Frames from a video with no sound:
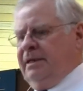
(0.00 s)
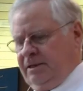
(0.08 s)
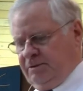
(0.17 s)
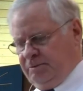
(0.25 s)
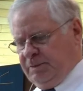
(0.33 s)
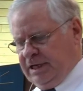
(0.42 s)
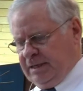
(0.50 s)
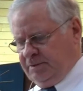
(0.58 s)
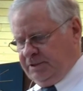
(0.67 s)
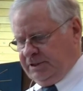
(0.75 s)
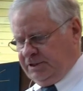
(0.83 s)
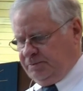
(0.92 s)
and be
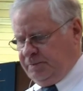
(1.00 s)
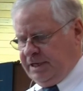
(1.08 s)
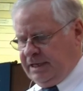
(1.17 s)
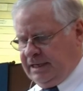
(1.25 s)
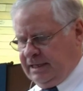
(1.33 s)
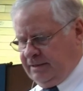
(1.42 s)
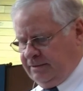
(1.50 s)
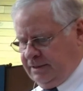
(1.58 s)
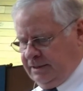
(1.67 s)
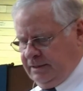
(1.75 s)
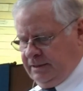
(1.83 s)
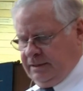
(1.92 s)
able to speak
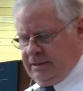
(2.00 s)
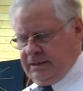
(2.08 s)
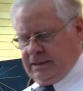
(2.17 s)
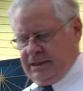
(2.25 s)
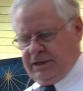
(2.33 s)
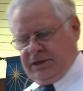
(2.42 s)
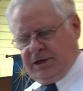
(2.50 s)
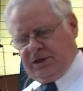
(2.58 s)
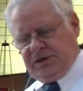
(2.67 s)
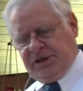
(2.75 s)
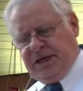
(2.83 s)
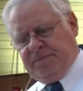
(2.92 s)
out uh, in
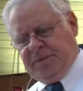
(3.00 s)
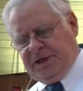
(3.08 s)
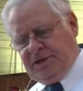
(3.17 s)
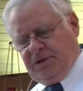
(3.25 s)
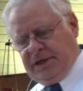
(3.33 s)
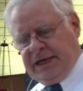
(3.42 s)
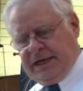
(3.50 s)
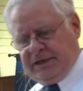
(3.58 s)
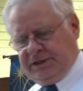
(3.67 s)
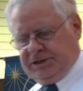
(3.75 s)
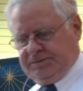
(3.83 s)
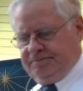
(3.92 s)
our skeptical
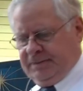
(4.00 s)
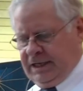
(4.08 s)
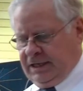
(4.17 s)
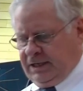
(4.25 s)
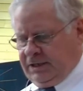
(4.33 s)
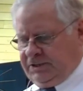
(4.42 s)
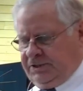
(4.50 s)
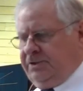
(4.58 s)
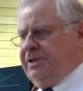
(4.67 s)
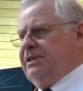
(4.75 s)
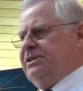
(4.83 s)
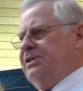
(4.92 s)
age. So
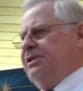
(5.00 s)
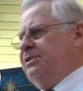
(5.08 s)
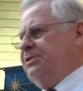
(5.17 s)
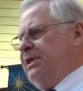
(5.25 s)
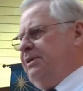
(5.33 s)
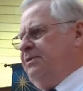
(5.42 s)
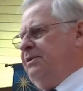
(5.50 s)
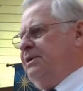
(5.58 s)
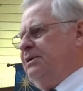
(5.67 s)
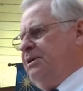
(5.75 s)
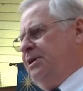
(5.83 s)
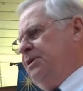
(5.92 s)
this is, I
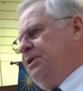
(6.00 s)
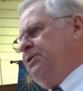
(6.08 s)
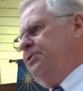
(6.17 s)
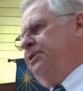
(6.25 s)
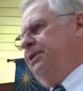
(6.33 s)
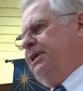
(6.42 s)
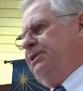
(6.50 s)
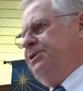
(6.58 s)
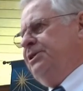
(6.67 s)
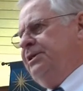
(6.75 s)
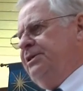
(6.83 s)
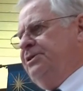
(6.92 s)
think, an
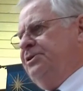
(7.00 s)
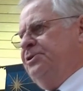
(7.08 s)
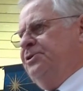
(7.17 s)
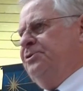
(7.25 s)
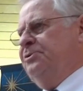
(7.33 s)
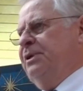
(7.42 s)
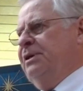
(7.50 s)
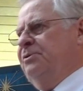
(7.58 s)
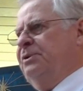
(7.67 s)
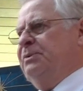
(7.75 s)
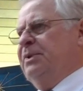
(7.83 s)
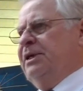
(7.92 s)
introduction to
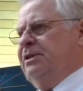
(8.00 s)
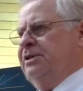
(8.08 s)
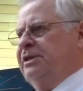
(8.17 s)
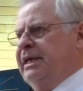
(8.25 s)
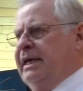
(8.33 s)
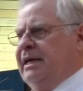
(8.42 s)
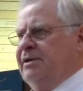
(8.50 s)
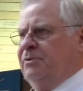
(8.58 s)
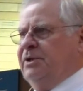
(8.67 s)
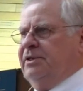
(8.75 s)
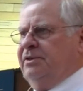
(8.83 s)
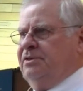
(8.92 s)
what we want to look
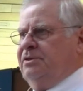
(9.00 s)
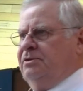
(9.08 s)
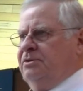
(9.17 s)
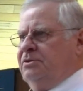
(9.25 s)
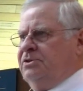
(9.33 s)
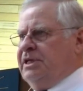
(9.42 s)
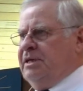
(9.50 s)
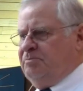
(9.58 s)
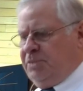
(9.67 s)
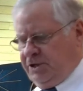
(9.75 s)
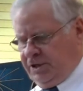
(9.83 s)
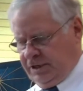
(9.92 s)
at with
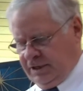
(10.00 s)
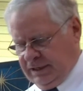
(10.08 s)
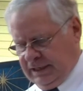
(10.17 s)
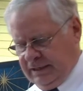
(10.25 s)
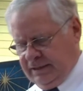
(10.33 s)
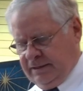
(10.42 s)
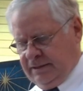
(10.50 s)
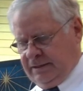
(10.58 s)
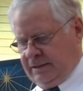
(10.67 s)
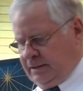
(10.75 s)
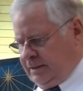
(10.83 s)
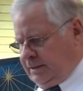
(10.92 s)
St. Paul and
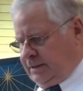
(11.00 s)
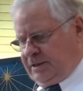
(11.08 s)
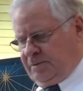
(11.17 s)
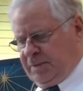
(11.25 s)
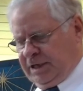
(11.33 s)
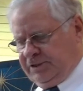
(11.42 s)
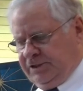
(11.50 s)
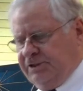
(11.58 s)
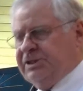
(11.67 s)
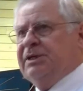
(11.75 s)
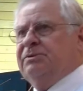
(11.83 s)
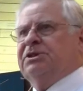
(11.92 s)
the
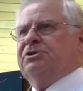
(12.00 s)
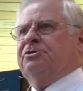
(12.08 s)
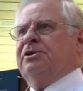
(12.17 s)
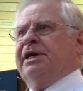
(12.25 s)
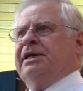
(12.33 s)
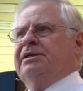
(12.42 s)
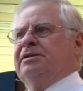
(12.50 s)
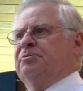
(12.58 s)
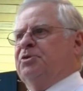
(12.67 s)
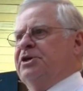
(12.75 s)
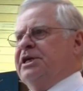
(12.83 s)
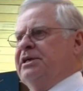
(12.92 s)
message he was trying to
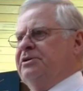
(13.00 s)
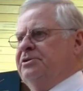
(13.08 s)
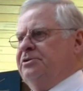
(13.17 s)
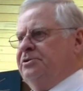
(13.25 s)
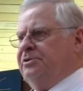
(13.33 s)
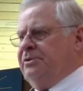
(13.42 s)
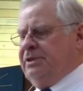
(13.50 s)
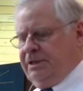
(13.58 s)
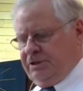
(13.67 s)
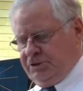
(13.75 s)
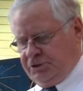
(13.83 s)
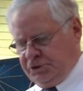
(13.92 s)
bring to
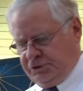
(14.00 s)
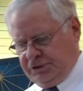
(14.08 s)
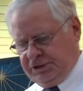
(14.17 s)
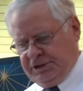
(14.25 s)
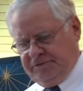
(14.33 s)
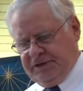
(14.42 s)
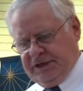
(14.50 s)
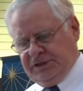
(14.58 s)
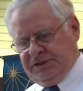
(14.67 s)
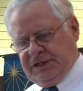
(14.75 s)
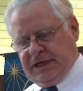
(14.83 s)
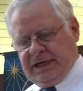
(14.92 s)
the church of
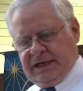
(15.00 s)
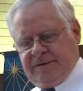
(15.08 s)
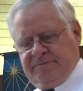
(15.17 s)
his day.